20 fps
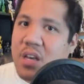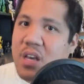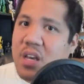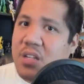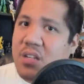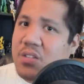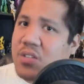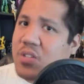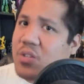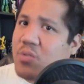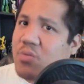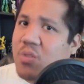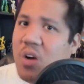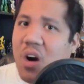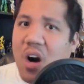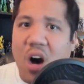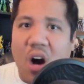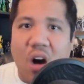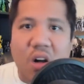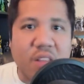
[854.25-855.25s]
And do
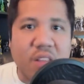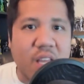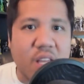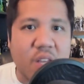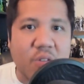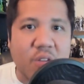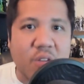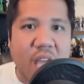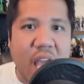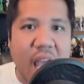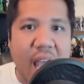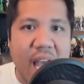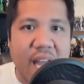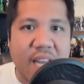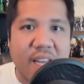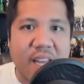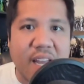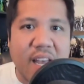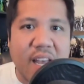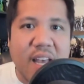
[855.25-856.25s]
all that you
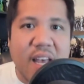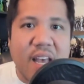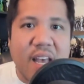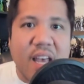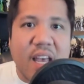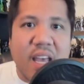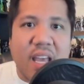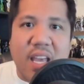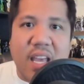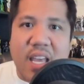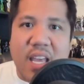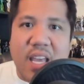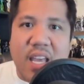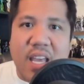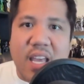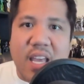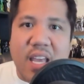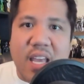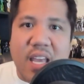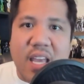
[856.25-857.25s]
can in
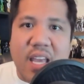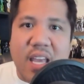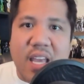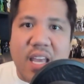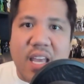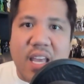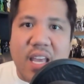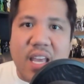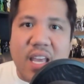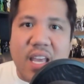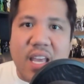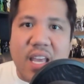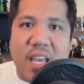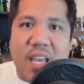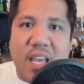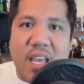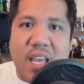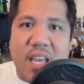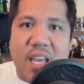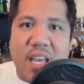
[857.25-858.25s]
each
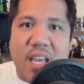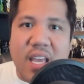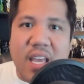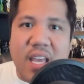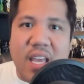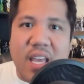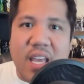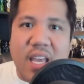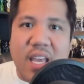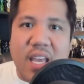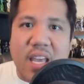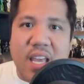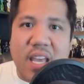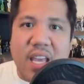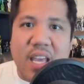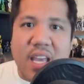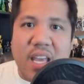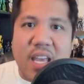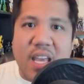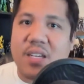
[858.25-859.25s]
present moment every
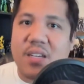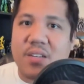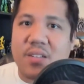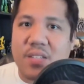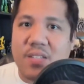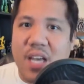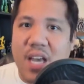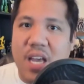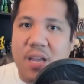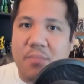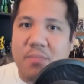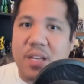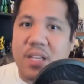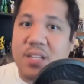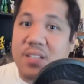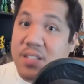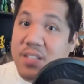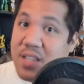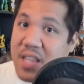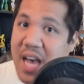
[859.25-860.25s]
single day,
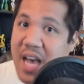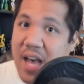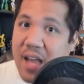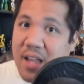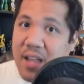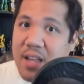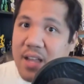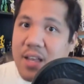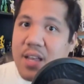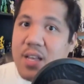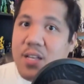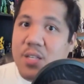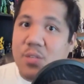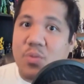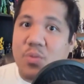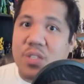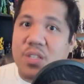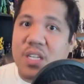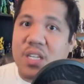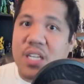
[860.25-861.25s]
because that is
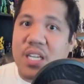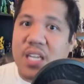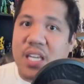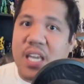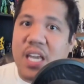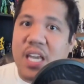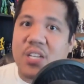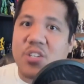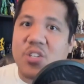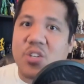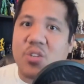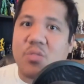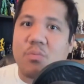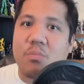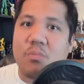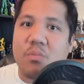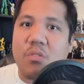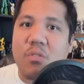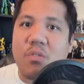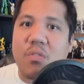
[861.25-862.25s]
what's going to get you
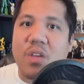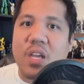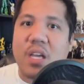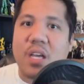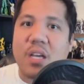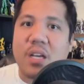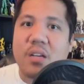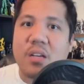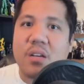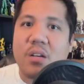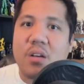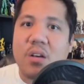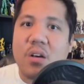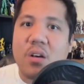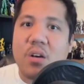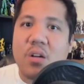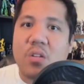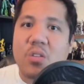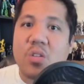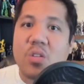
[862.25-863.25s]
moving
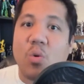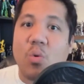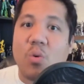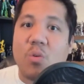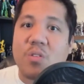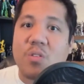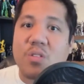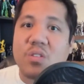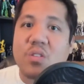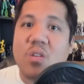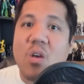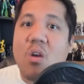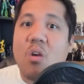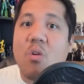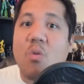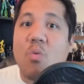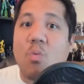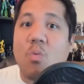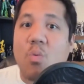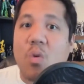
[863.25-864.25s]
towards
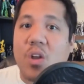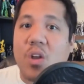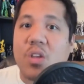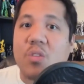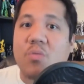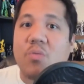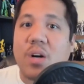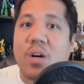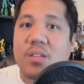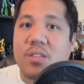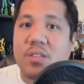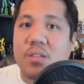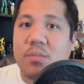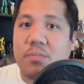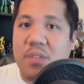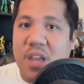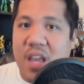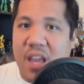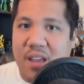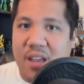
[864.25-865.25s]
where you want to
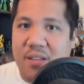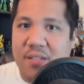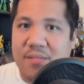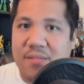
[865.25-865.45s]
be.